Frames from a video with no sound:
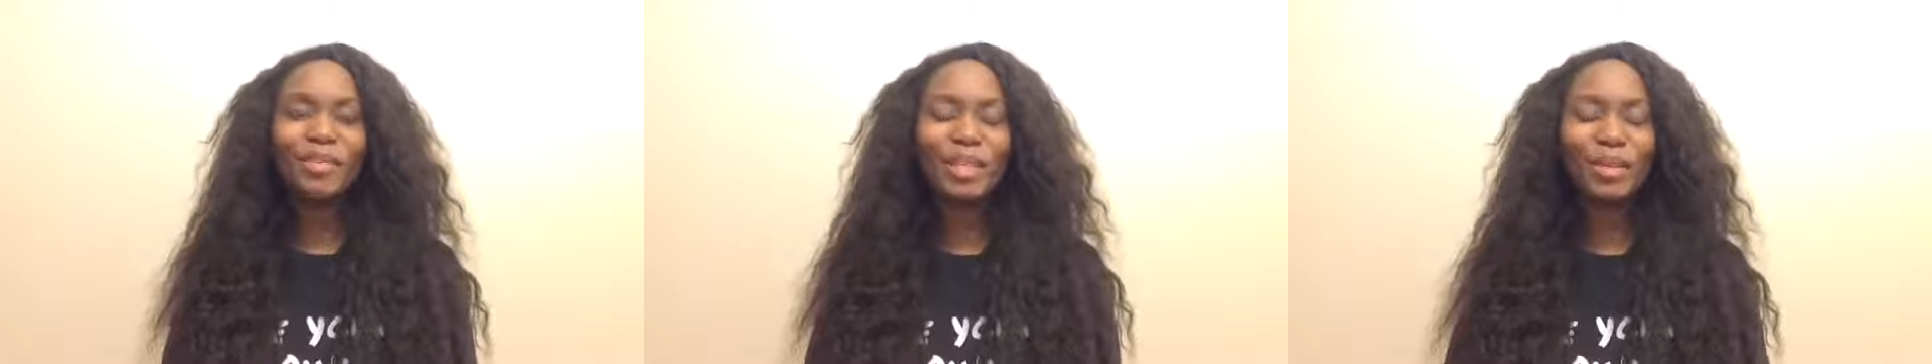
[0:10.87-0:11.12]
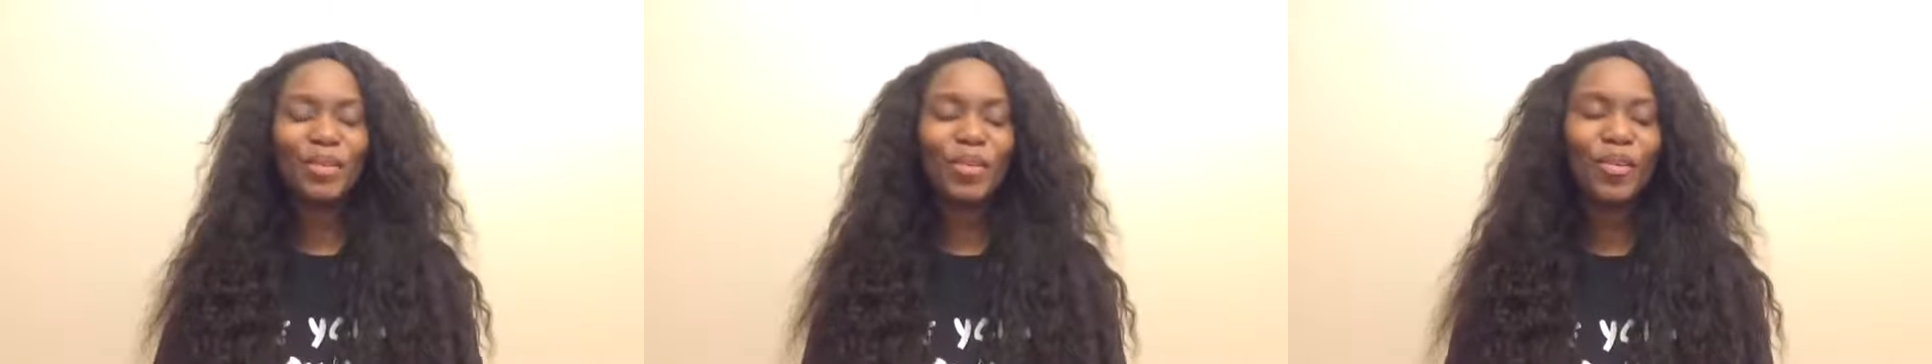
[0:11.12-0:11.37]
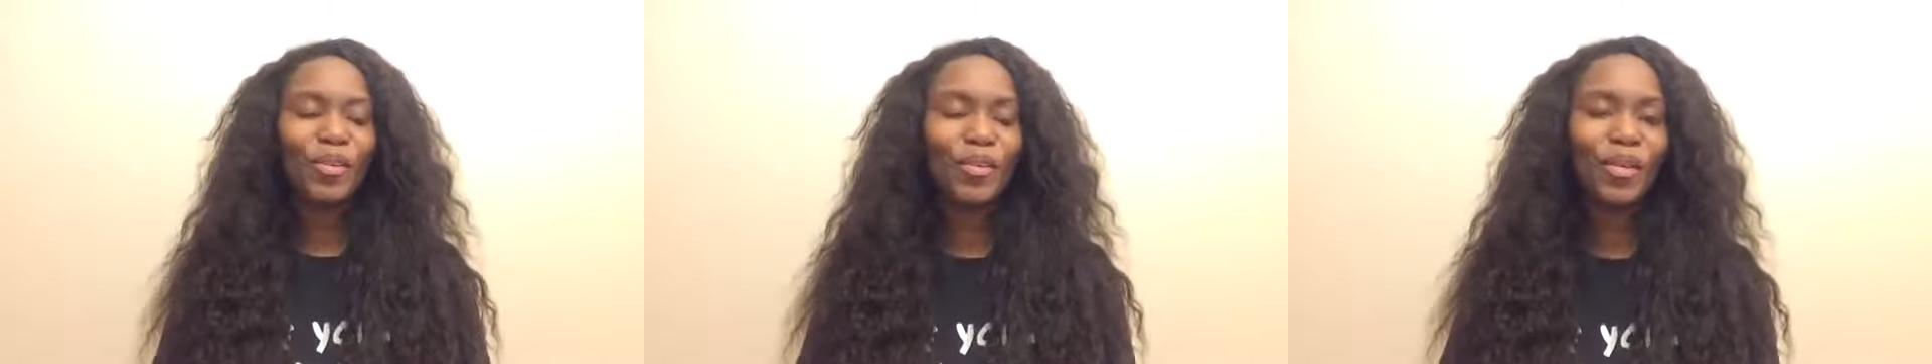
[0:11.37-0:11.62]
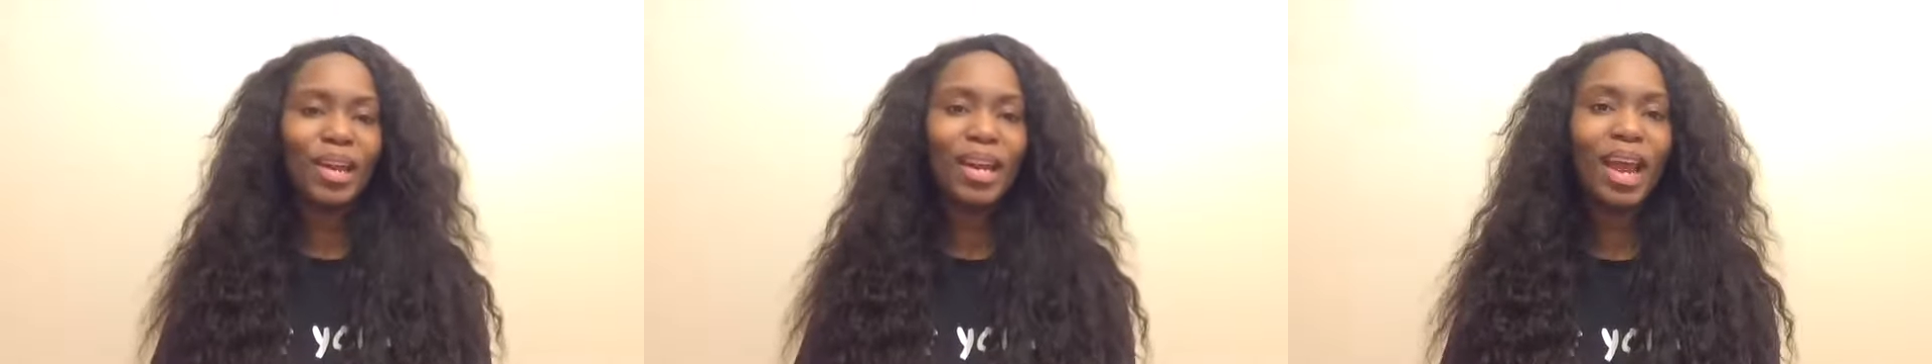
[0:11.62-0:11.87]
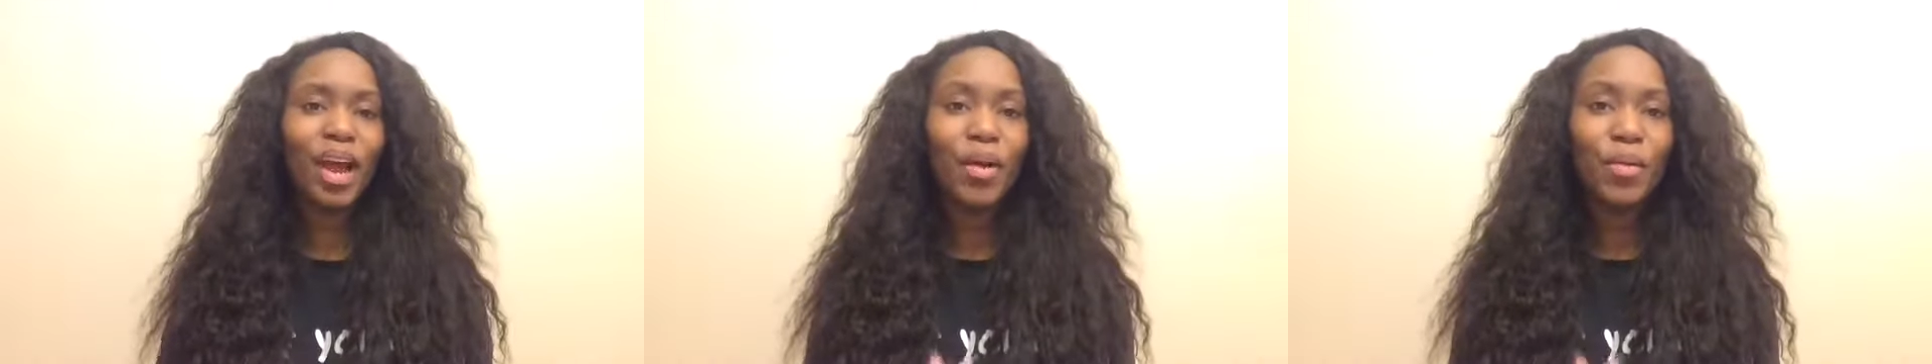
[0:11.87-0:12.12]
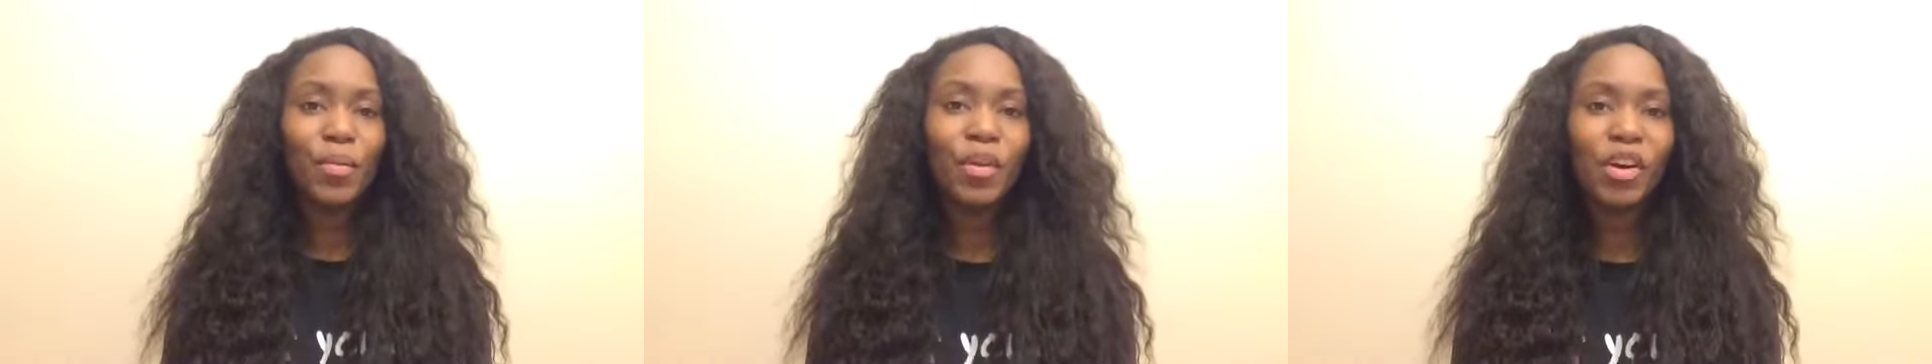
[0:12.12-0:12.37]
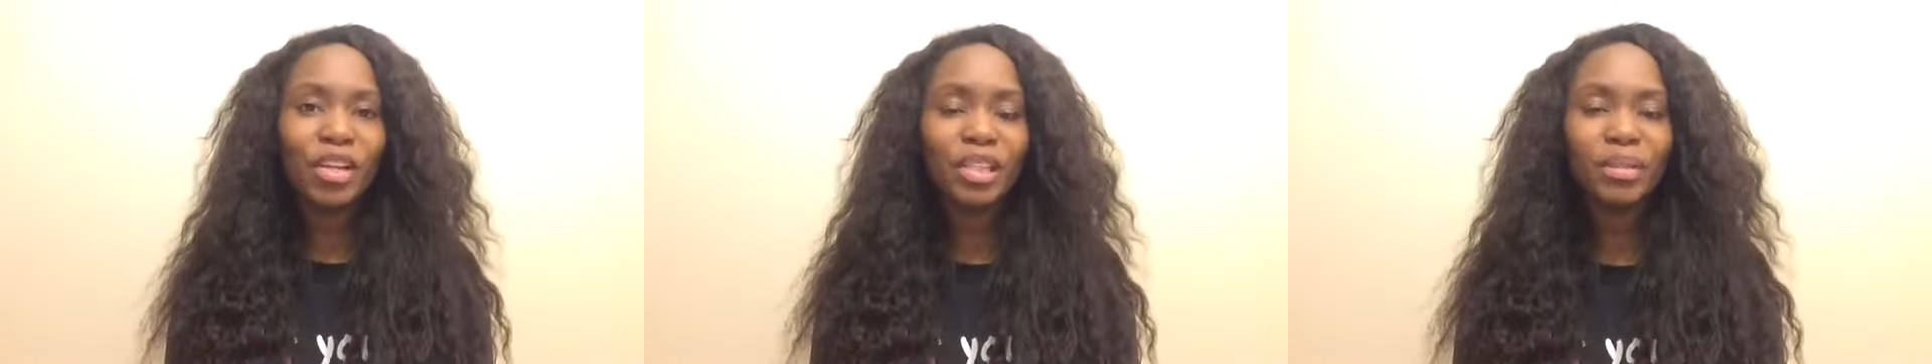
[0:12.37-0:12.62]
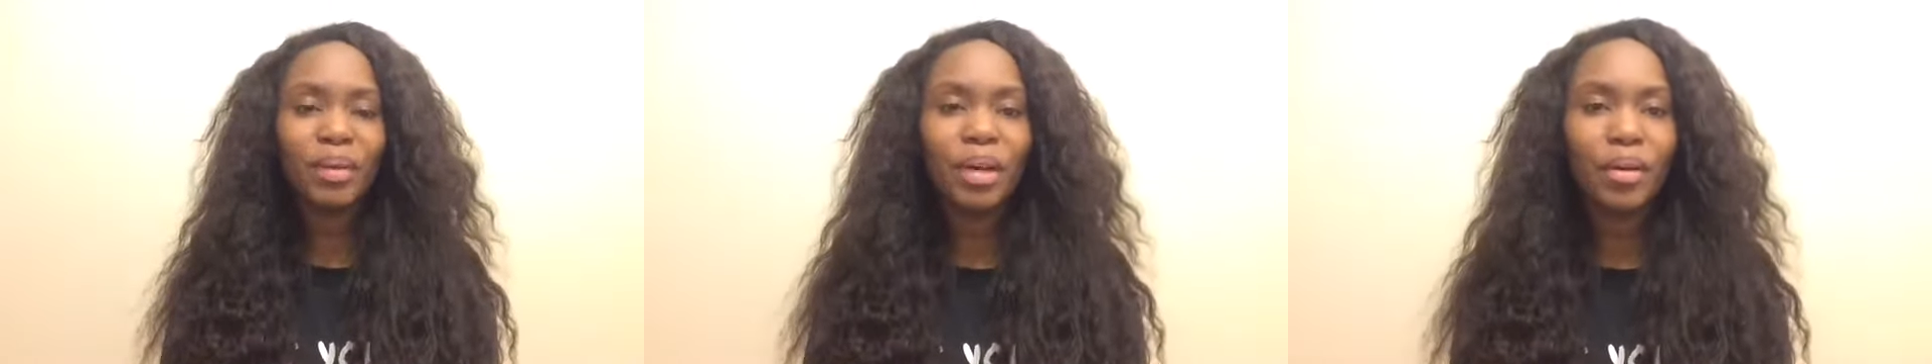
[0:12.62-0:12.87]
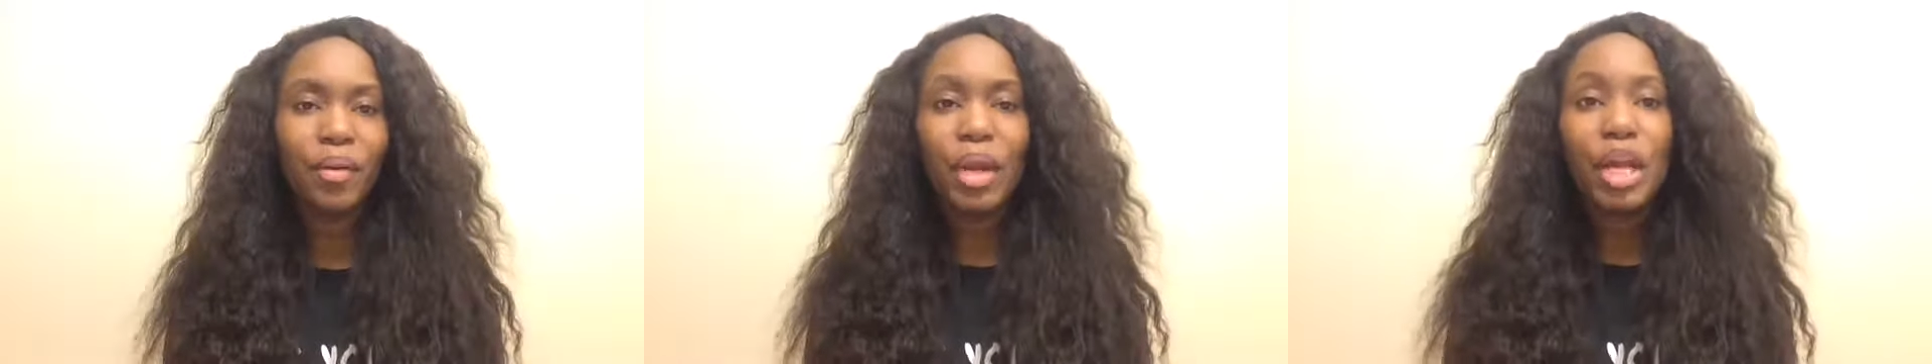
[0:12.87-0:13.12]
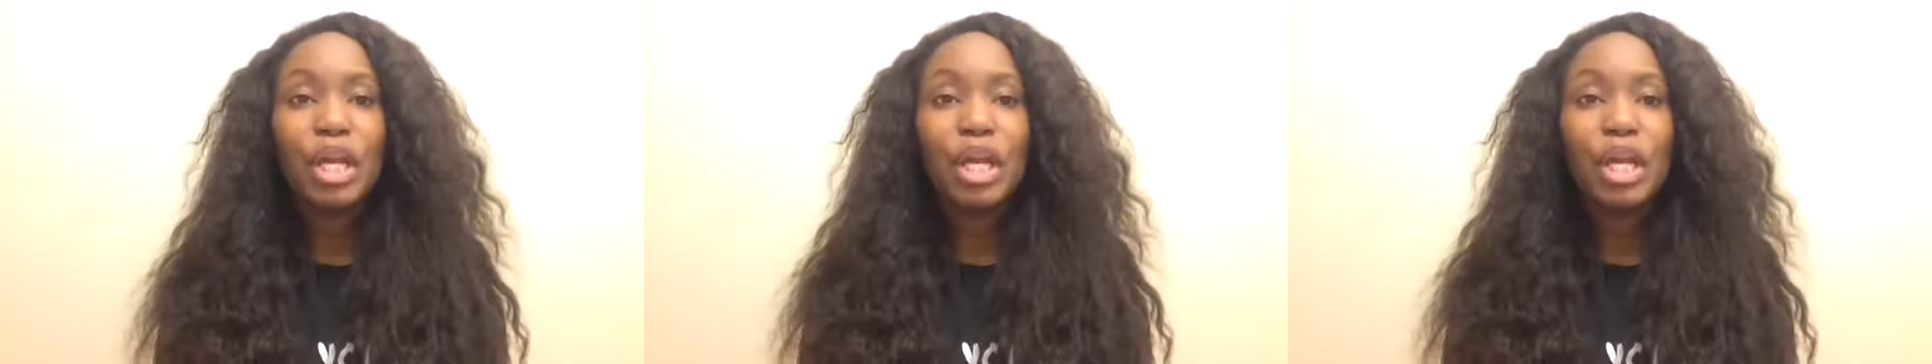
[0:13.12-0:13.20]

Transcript: What's going on? I hope all is well.